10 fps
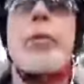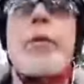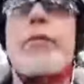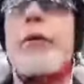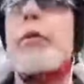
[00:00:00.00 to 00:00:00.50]
be
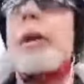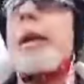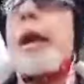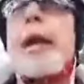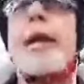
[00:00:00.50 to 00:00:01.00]
filming
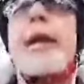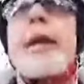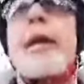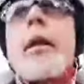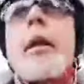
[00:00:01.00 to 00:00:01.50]
a
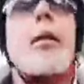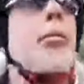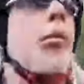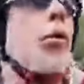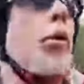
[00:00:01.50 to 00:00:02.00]

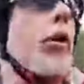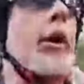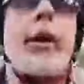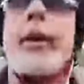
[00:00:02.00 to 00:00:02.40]
more,